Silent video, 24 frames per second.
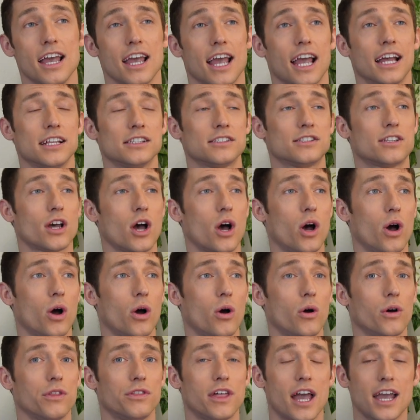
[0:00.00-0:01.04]
And
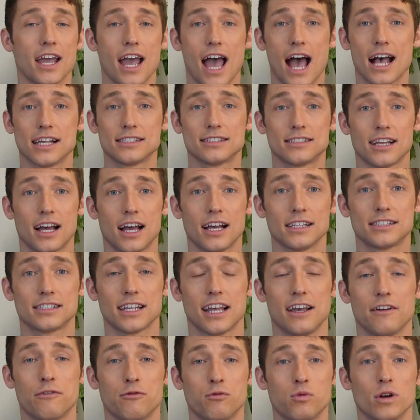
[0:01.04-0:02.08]
so they asked us
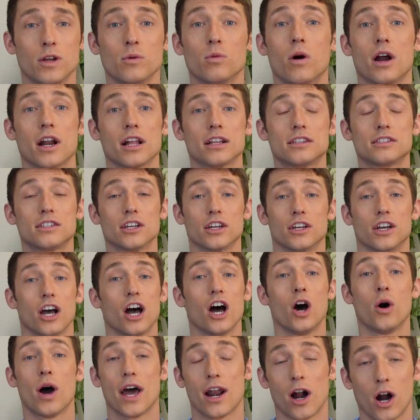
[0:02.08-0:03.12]
if we wanted to
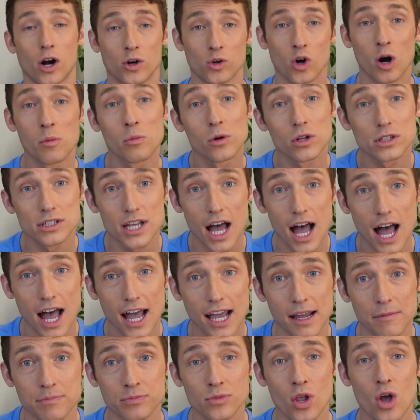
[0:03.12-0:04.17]
go at our normal
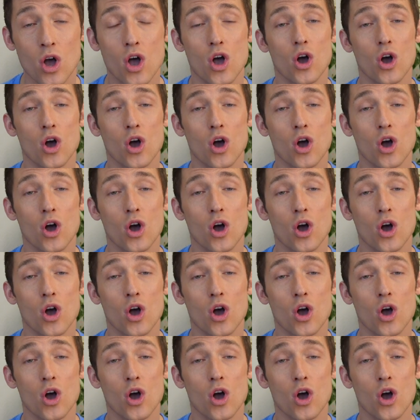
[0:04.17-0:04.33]
time,